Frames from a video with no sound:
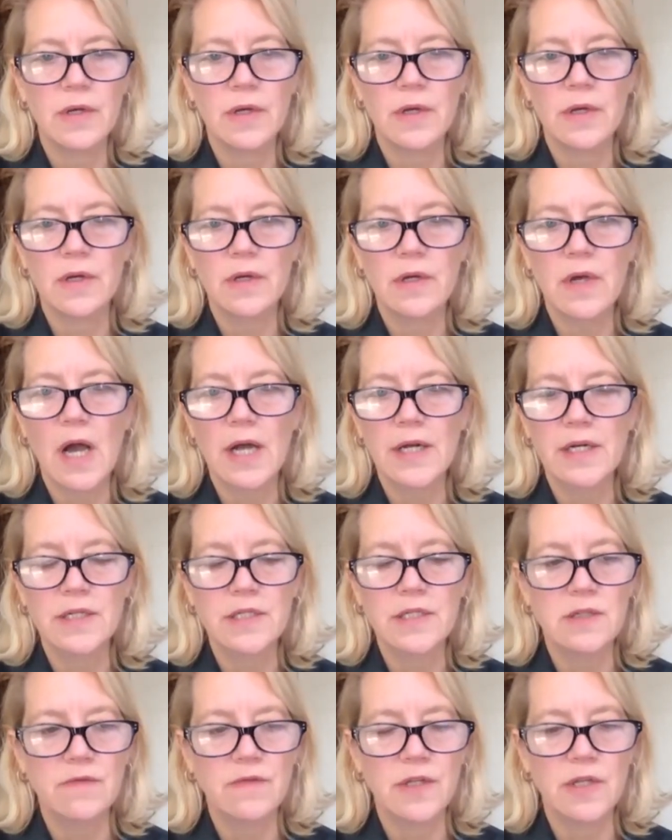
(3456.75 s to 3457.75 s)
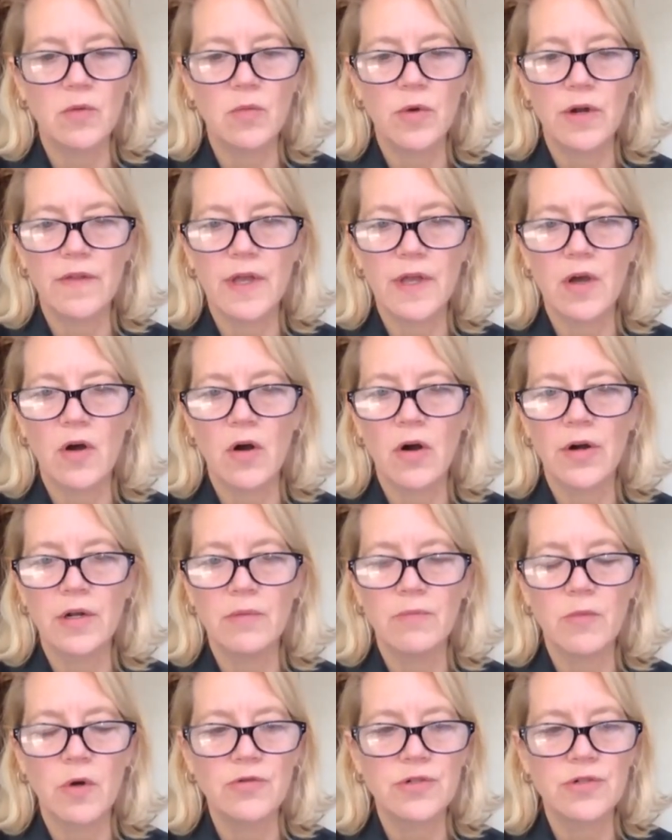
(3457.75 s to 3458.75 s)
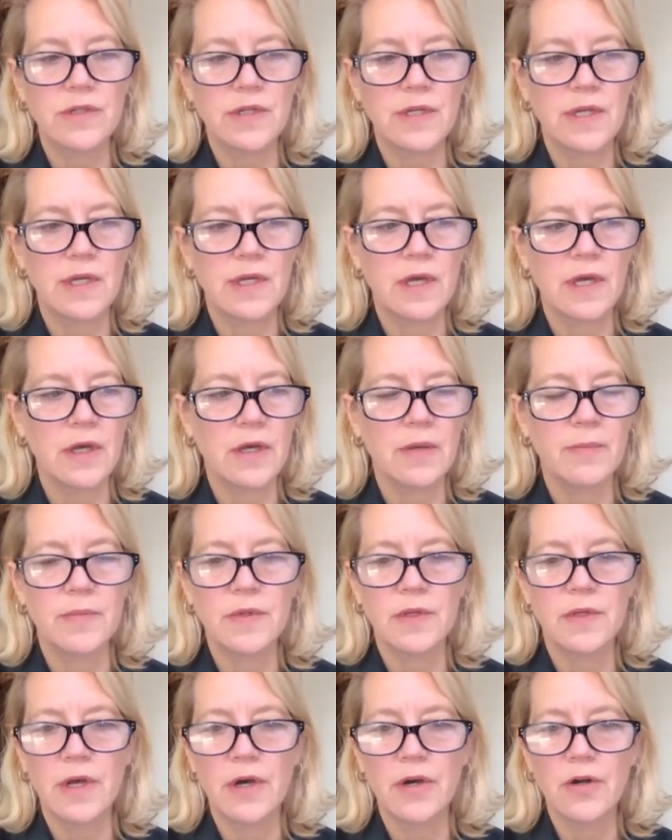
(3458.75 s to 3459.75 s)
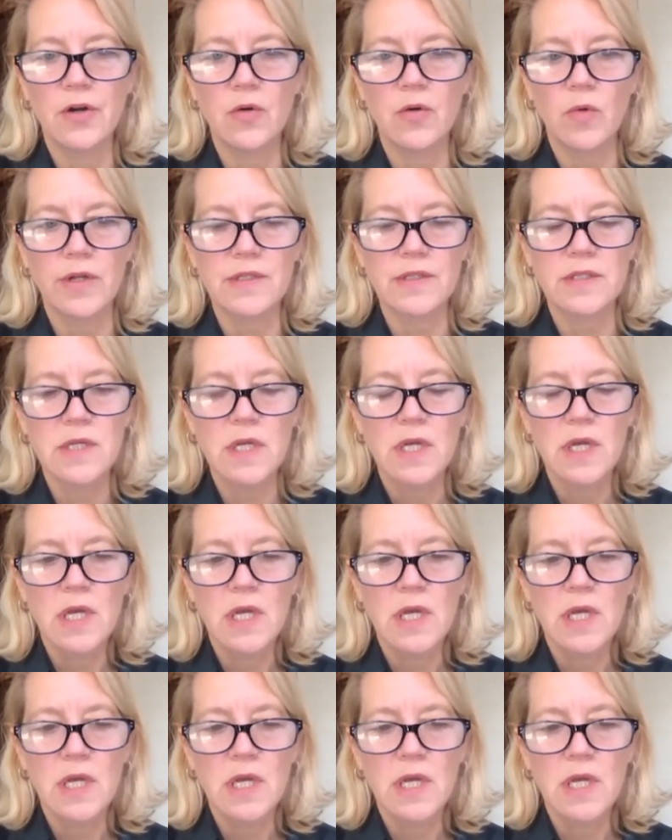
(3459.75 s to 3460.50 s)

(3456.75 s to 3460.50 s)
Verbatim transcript: uh, cognitively where they are and emotionally um, the younger ones.